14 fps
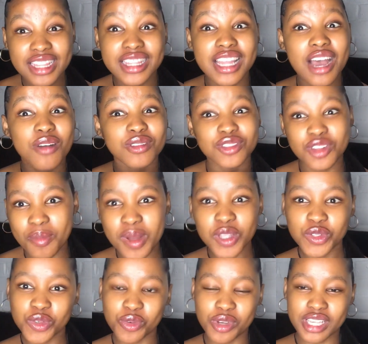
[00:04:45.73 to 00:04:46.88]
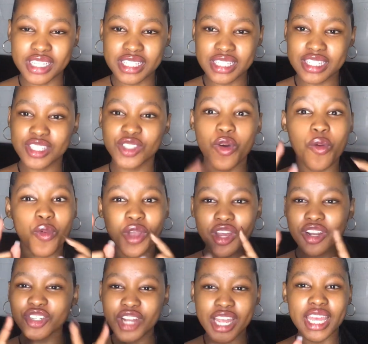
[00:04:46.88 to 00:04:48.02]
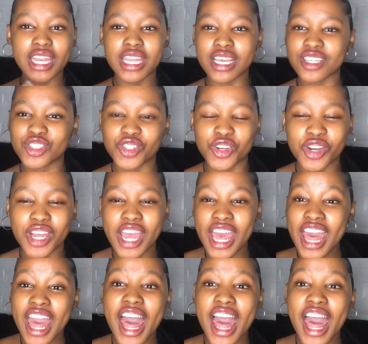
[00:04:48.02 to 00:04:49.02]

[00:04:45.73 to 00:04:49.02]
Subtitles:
Now it's not my choice, so we're gonna try again next year.